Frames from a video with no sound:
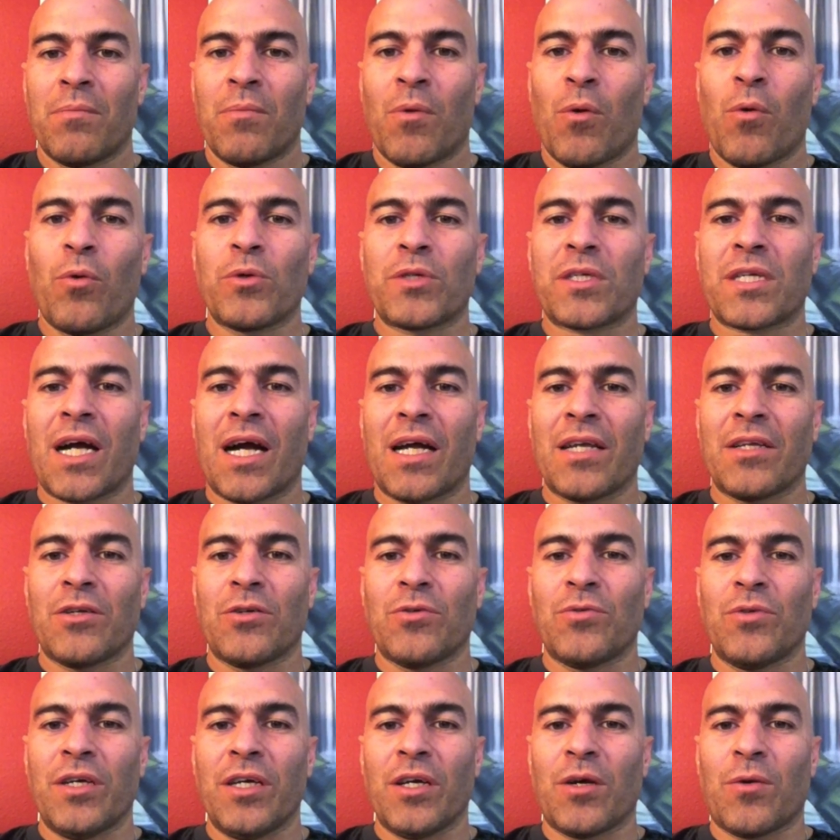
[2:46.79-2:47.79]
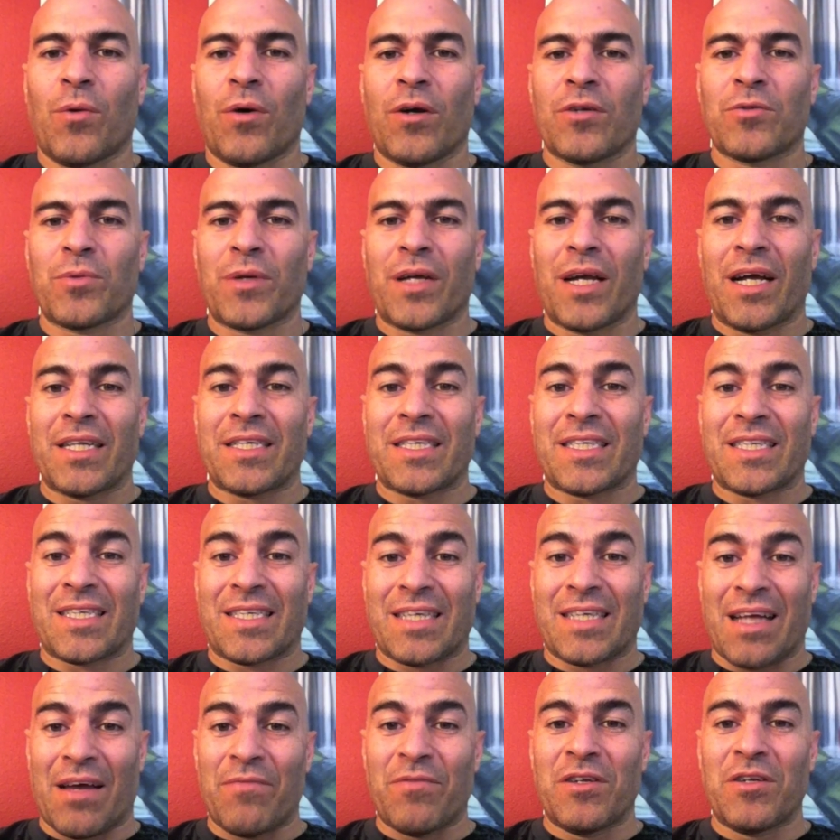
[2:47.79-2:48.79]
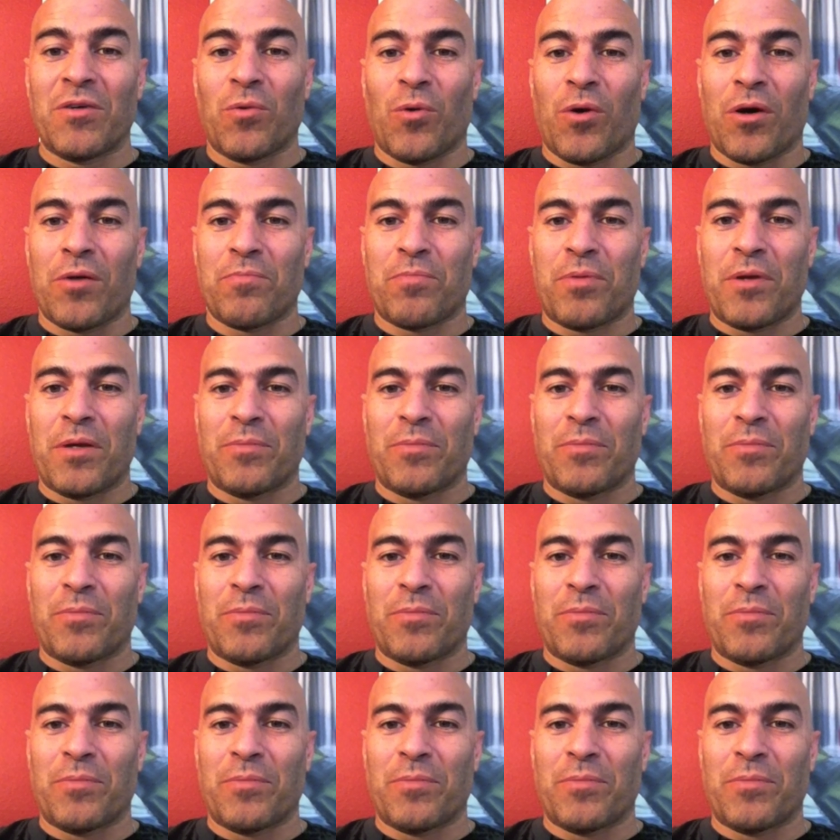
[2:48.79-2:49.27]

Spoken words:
What was kind of unique was we got 71